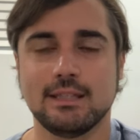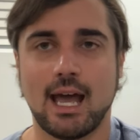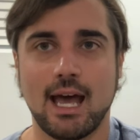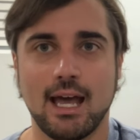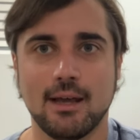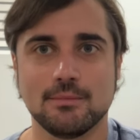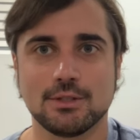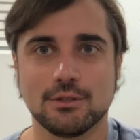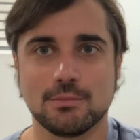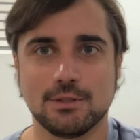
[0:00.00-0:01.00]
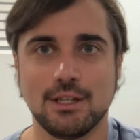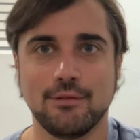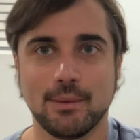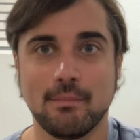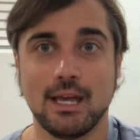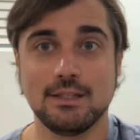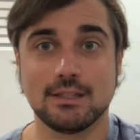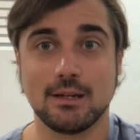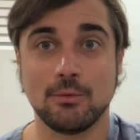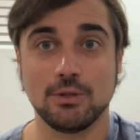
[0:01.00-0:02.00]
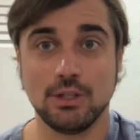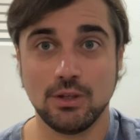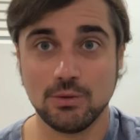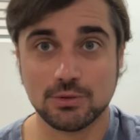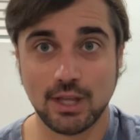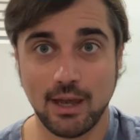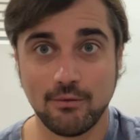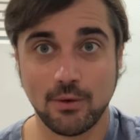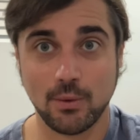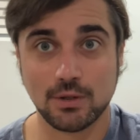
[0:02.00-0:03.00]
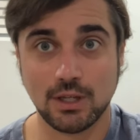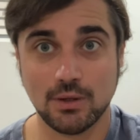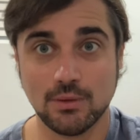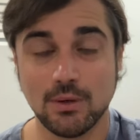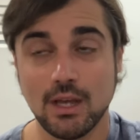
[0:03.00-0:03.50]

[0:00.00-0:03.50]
times and specific baits that I'm wanting to use that for too.